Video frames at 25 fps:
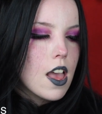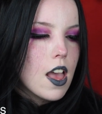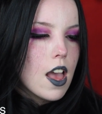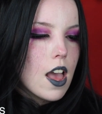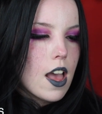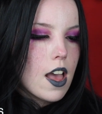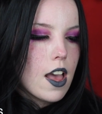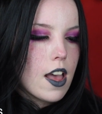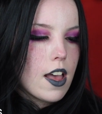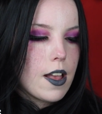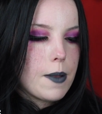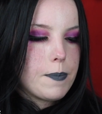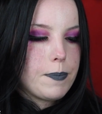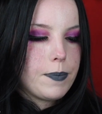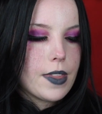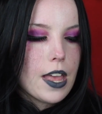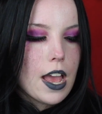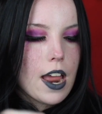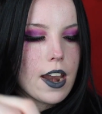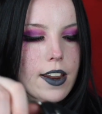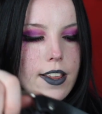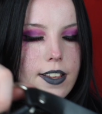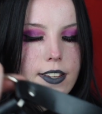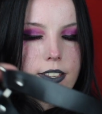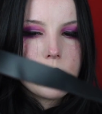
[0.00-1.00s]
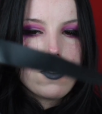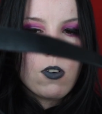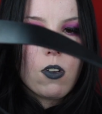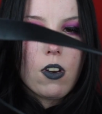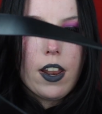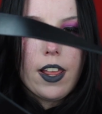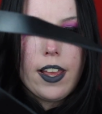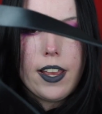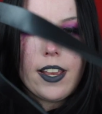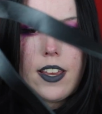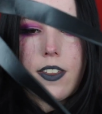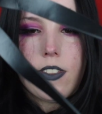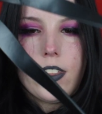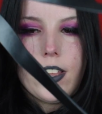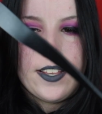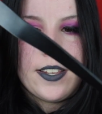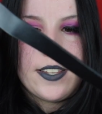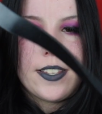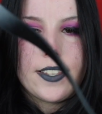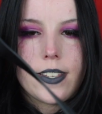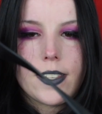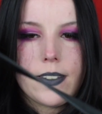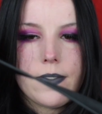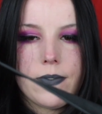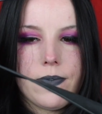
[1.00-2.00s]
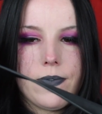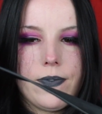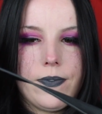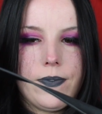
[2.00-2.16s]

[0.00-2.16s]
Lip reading: and it's got like this